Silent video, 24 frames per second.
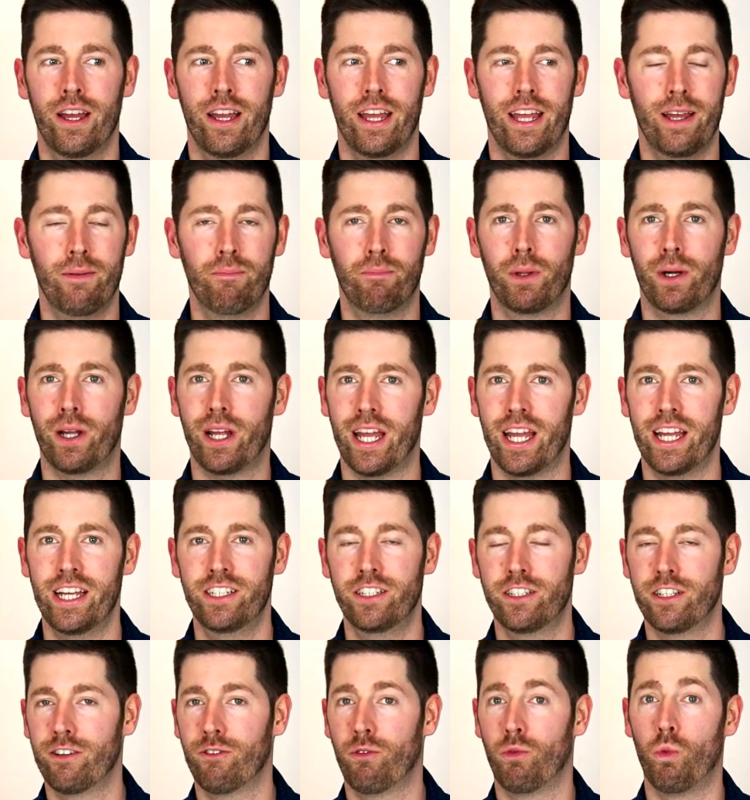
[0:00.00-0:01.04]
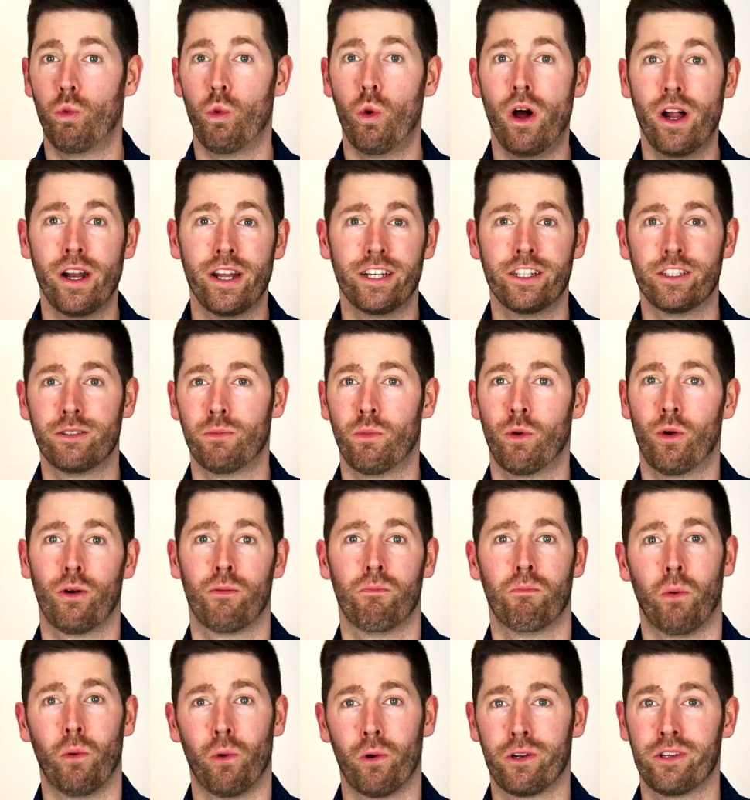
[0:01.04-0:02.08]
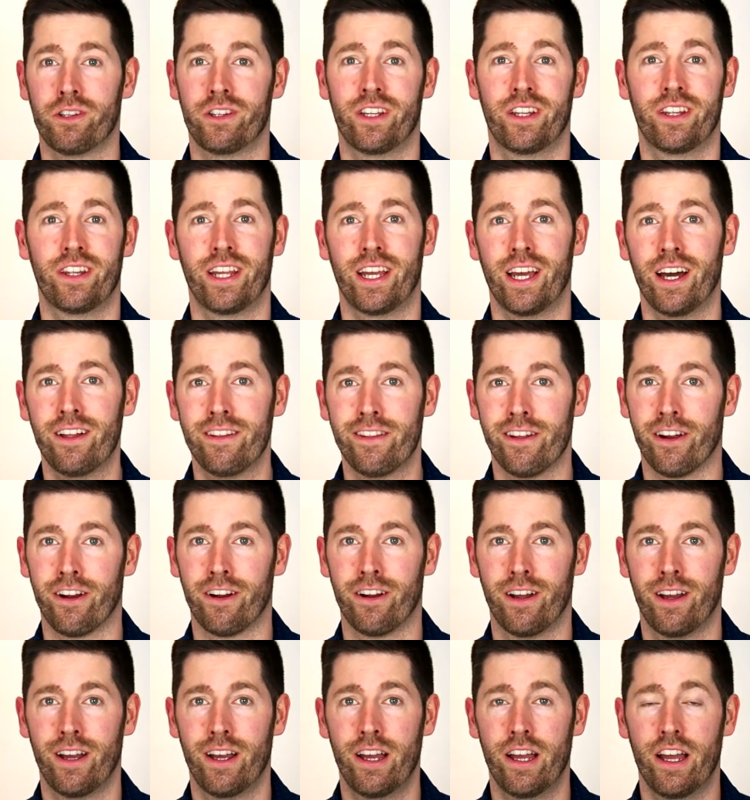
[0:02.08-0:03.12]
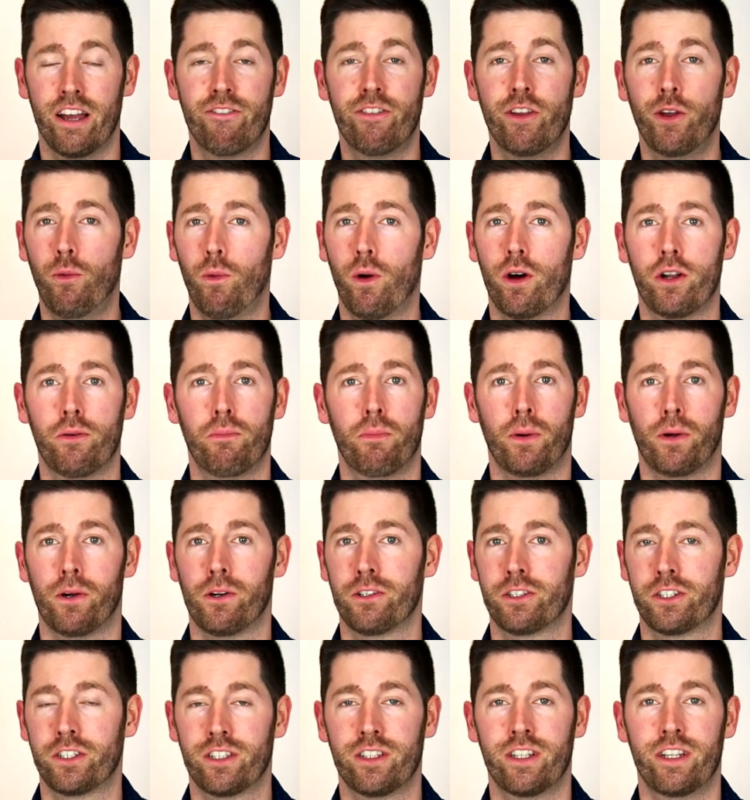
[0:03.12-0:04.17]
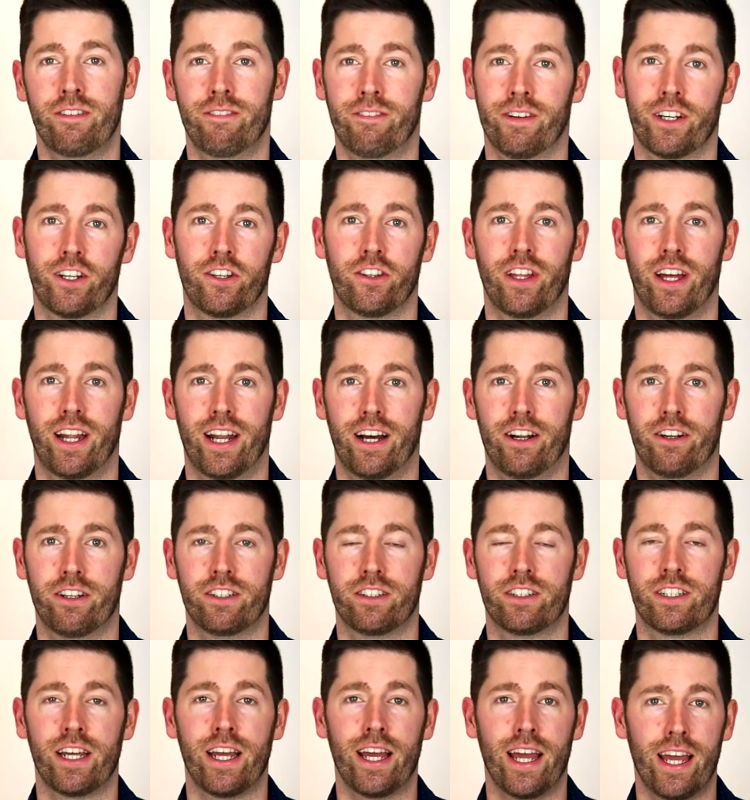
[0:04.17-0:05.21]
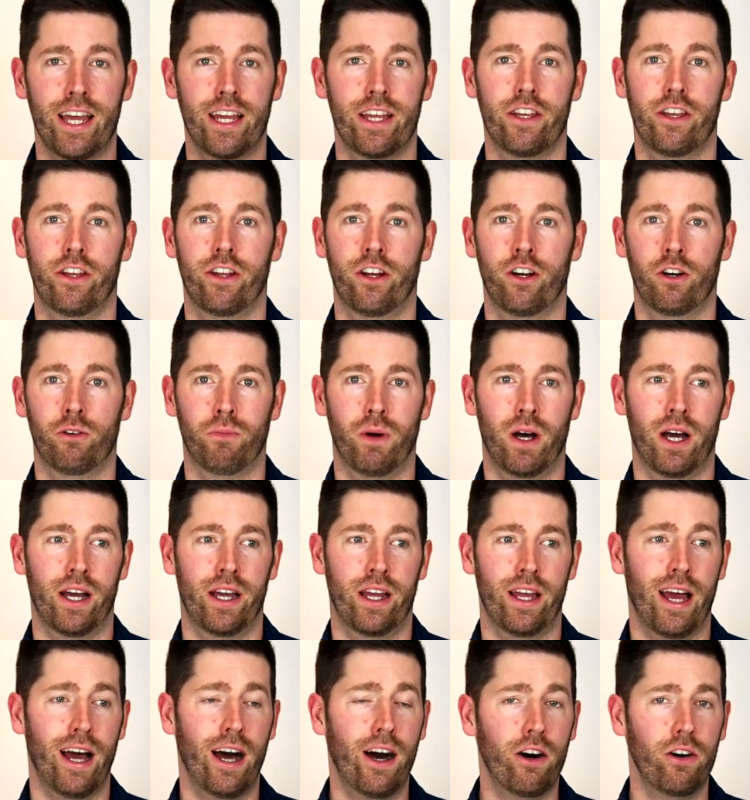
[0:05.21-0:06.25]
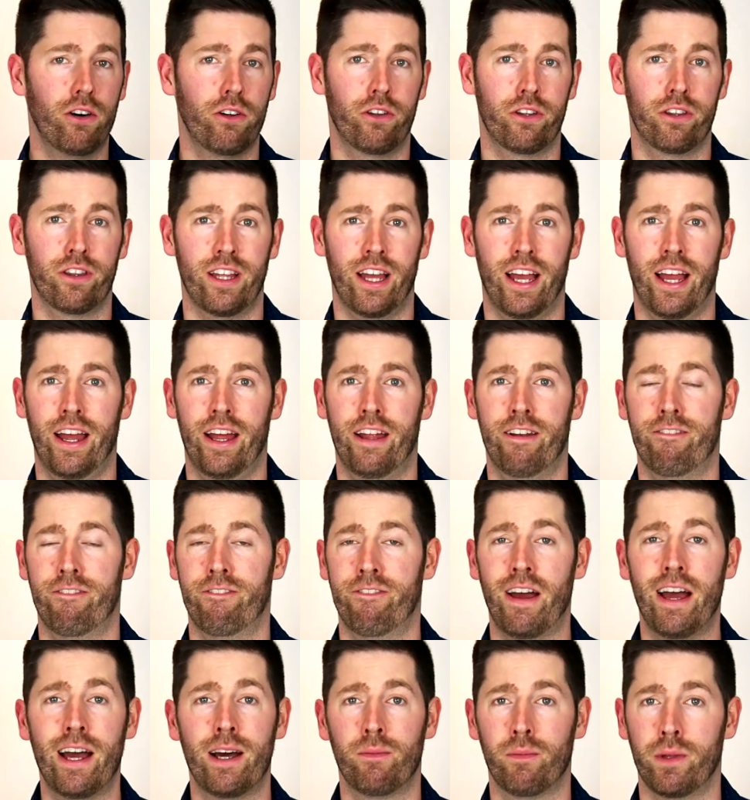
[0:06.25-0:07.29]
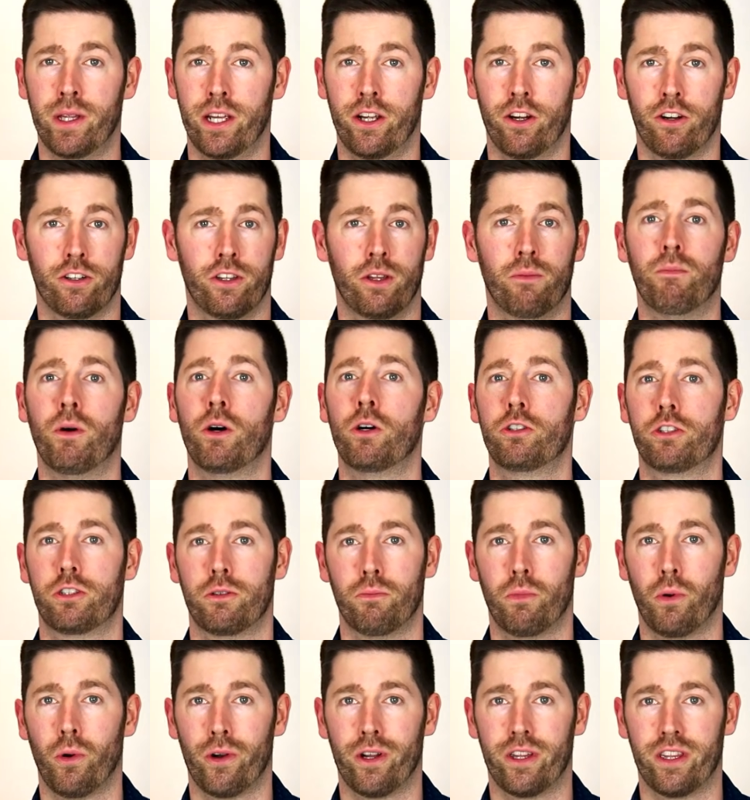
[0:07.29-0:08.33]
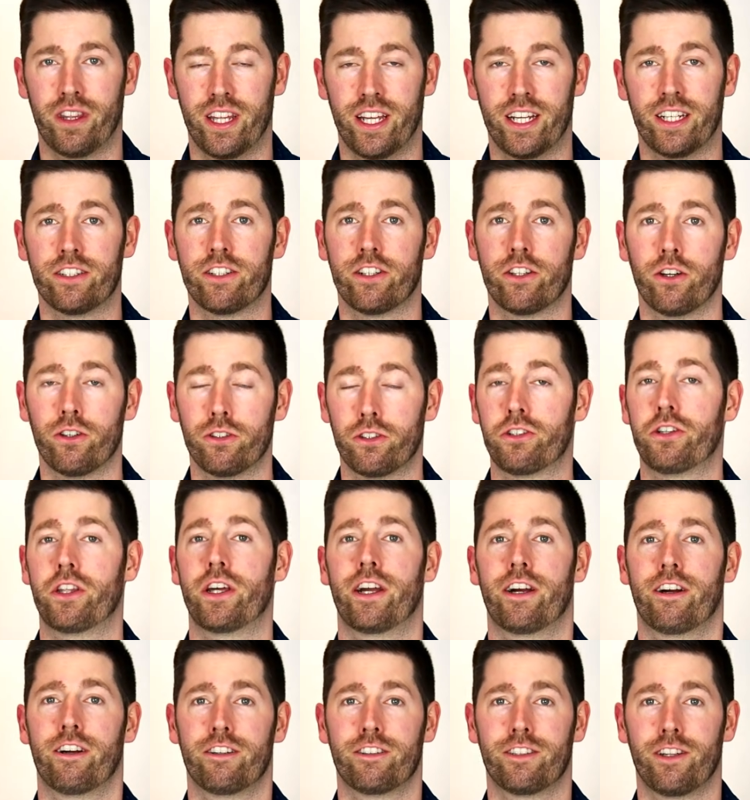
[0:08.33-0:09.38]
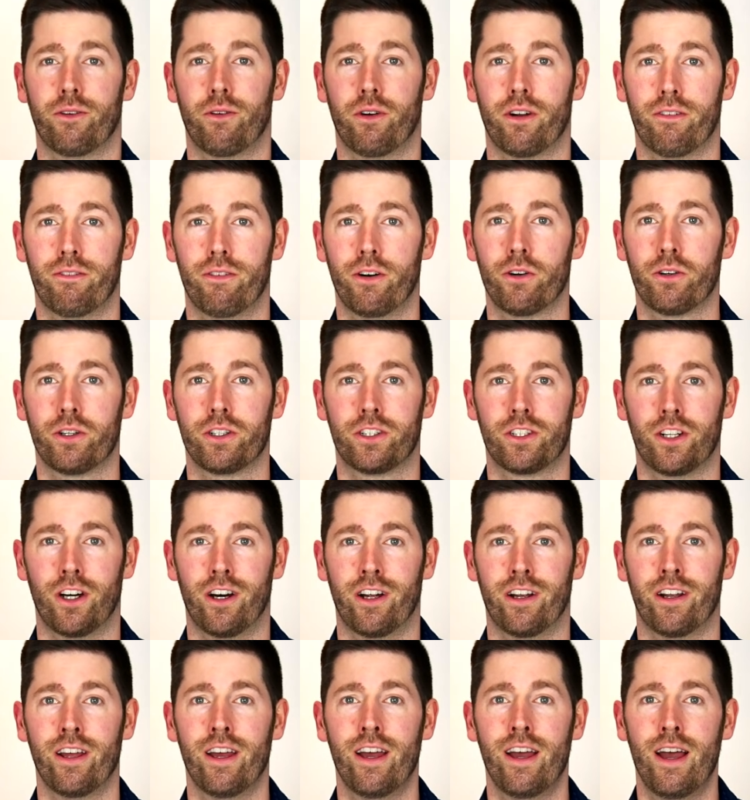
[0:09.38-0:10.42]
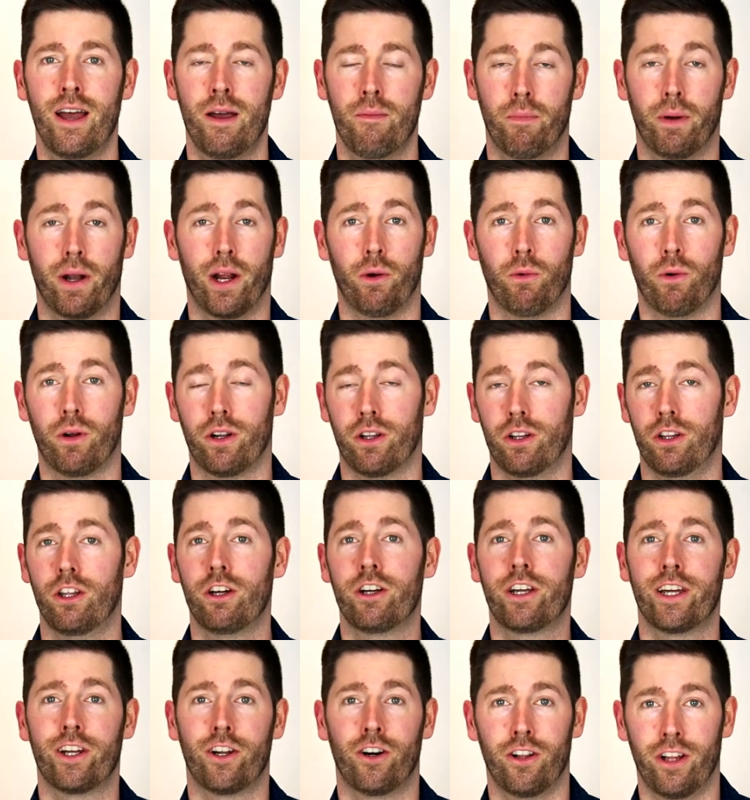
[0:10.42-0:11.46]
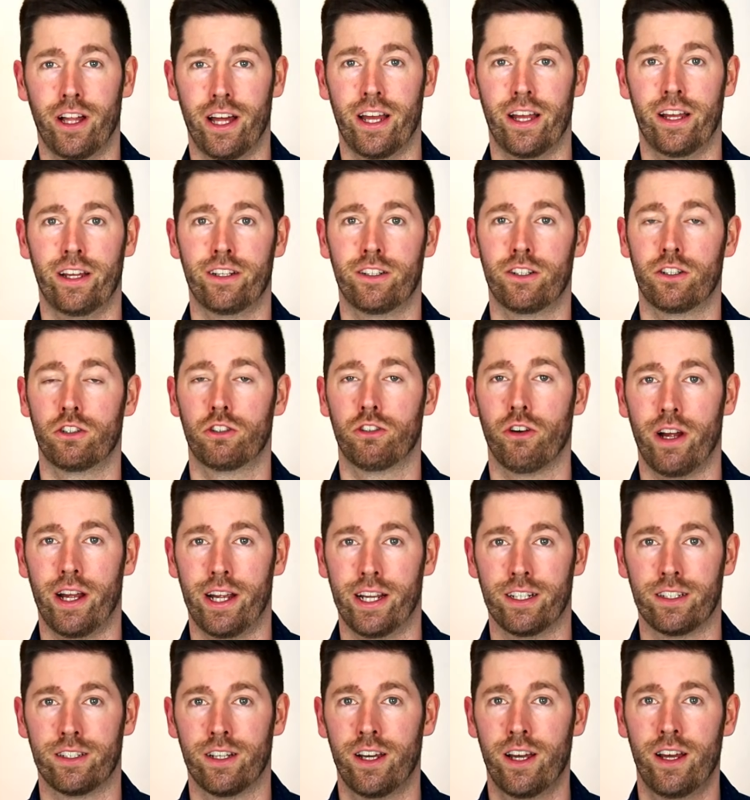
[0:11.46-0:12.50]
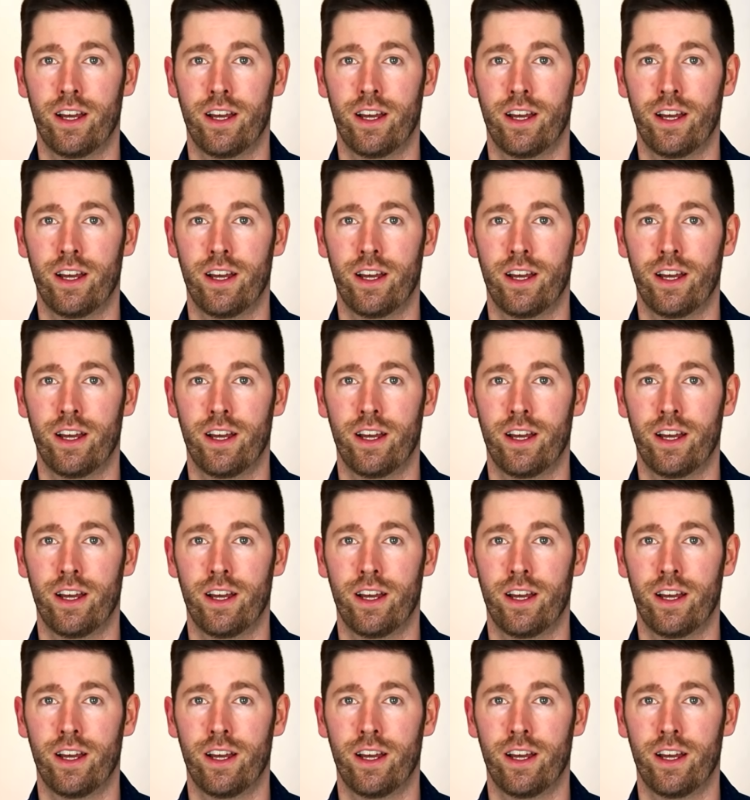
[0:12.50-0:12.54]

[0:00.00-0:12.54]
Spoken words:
implication of what is more important than the other. If you want to personally figure that out and say, hey, my health and family are the most important things, and those are the areas I want to focus on, but I want to look at all 8, great.